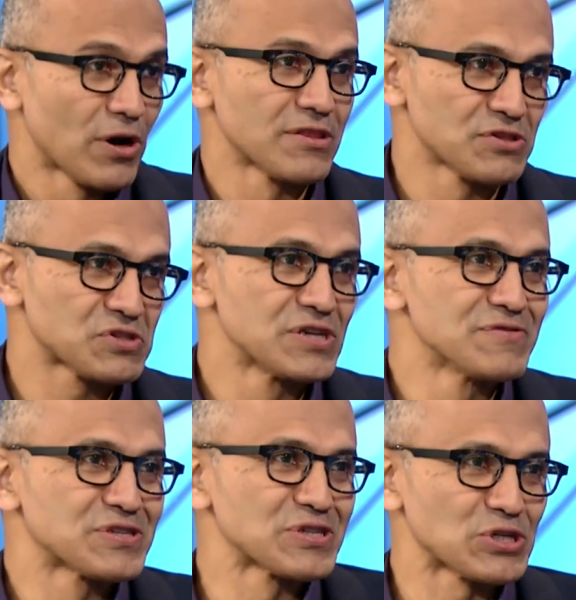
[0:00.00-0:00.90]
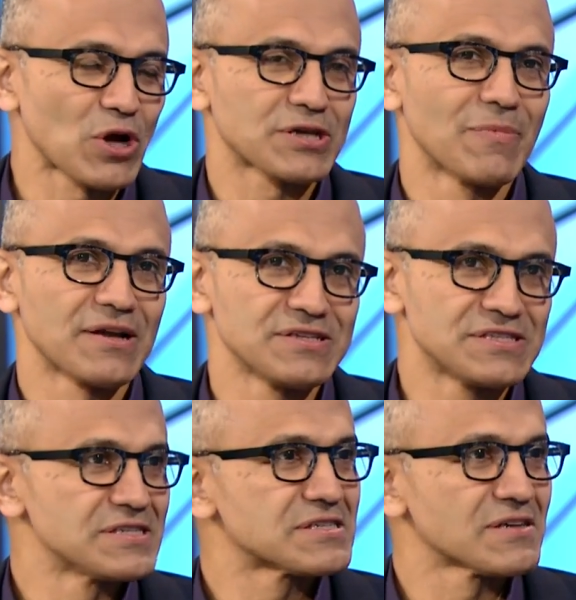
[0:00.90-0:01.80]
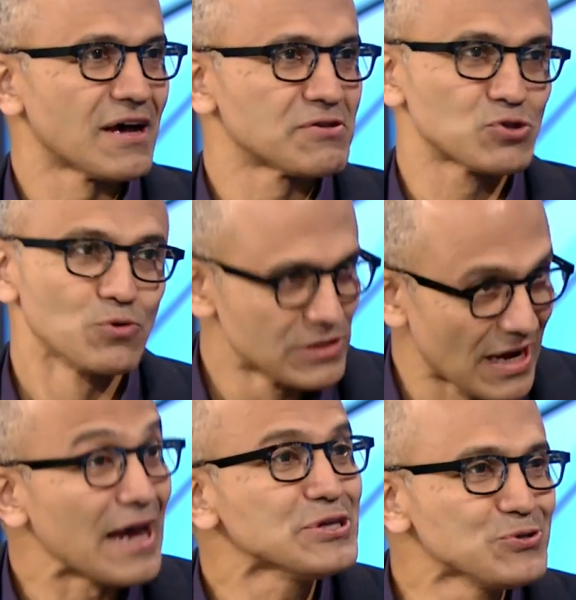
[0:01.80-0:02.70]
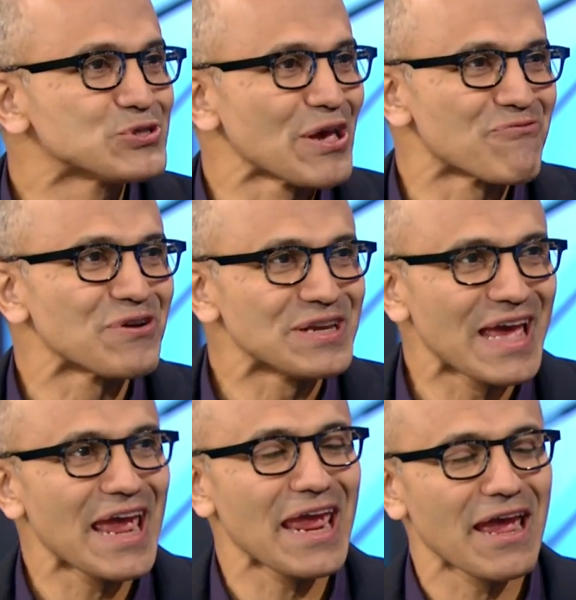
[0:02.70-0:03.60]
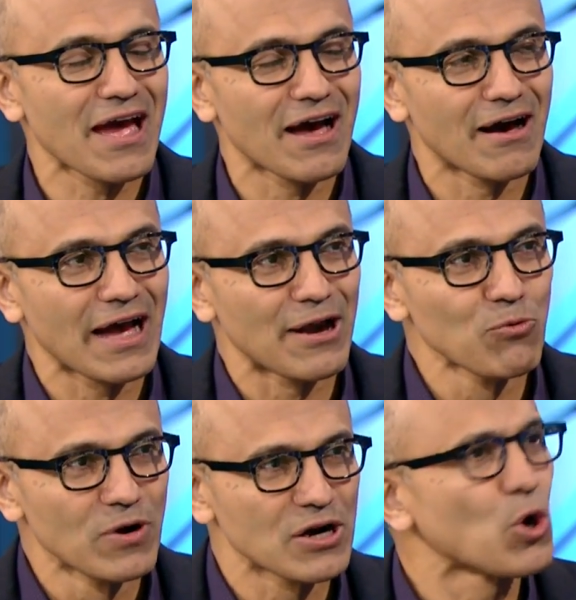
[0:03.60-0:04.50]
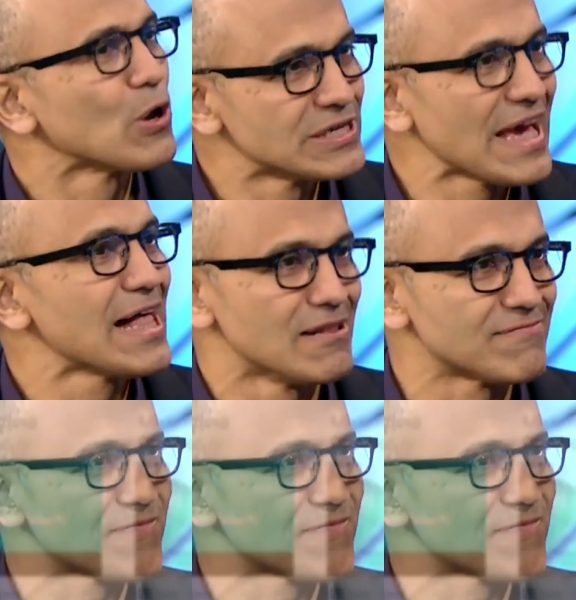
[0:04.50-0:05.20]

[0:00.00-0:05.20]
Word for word: One of the services I talked about is this uh, tool that I use every day uh, at work called Delve.